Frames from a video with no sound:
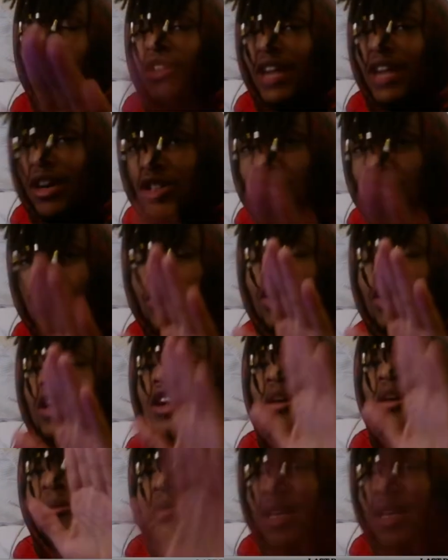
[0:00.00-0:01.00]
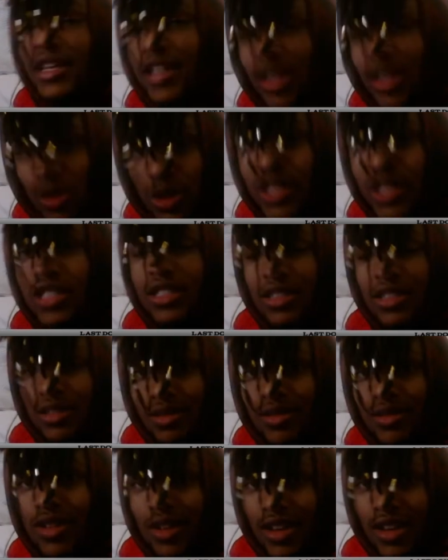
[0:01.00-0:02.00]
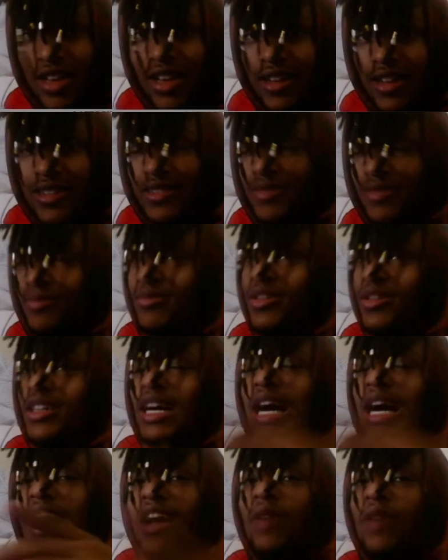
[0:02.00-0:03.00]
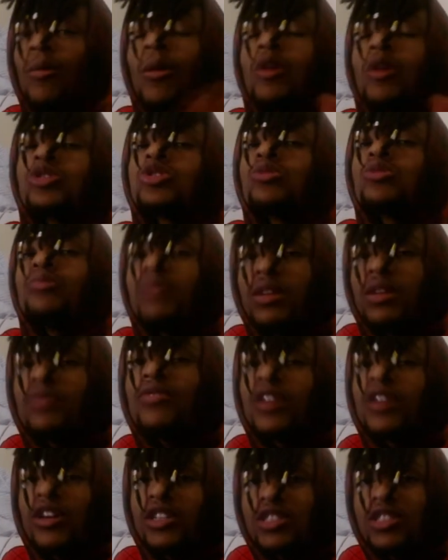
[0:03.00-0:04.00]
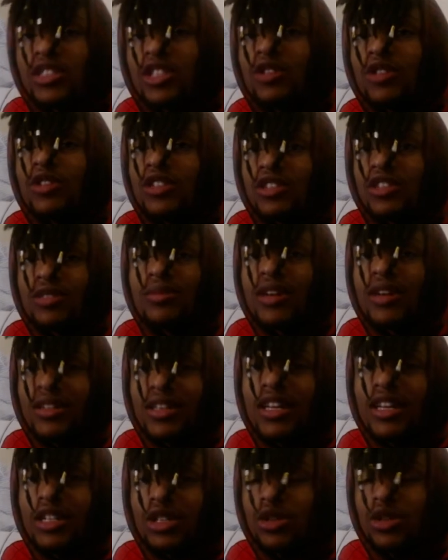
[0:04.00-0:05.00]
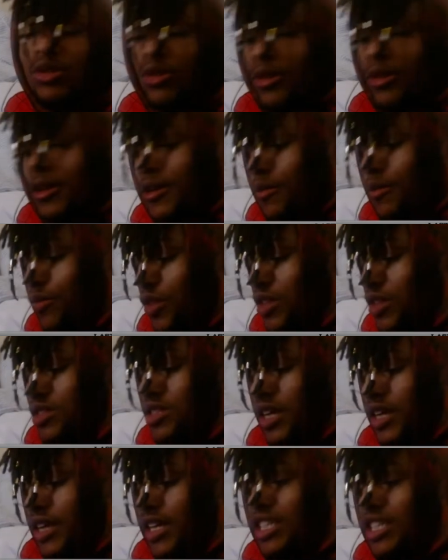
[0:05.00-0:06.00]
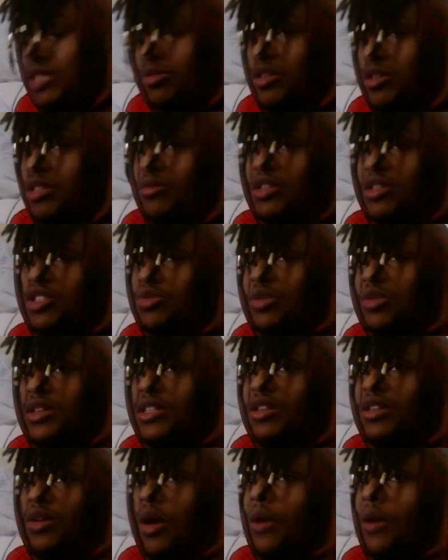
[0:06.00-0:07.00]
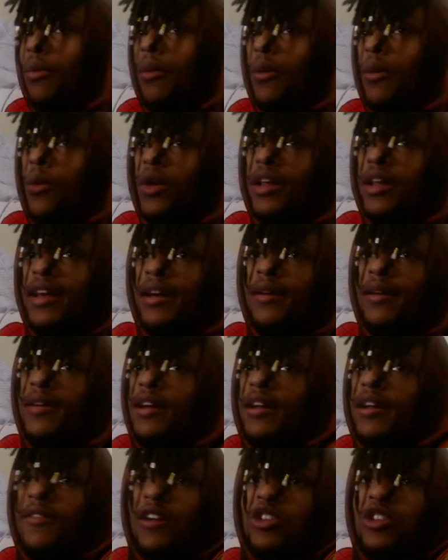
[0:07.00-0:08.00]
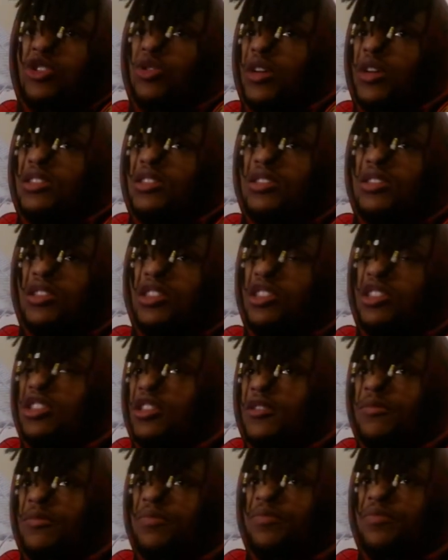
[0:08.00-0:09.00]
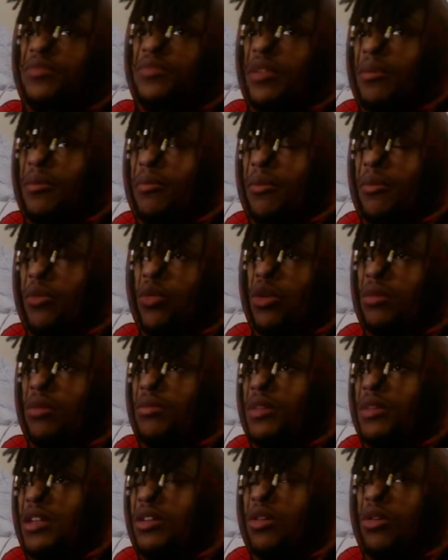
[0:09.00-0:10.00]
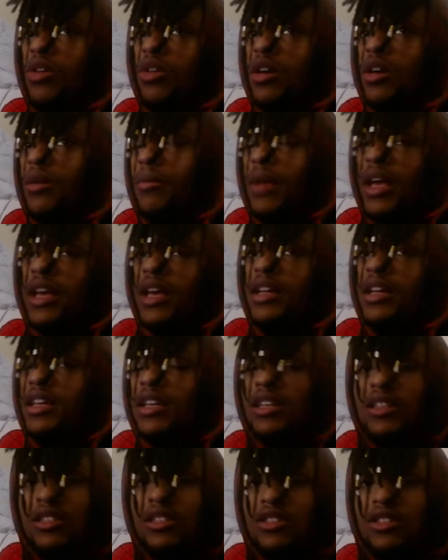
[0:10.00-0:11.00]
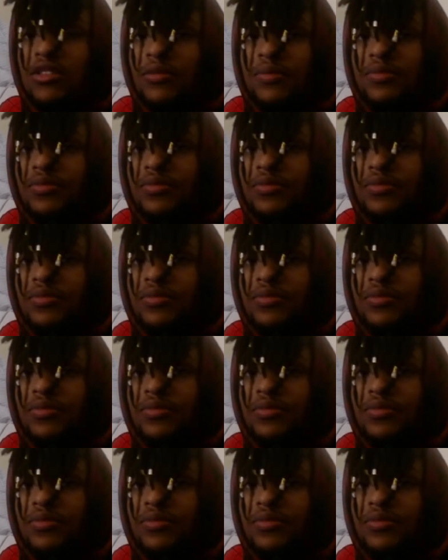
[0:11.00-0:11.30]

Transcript: That was for a comedic reason, okay? But I'm also being very serious about that too, because like that's pretty much what a transition woman or a man is.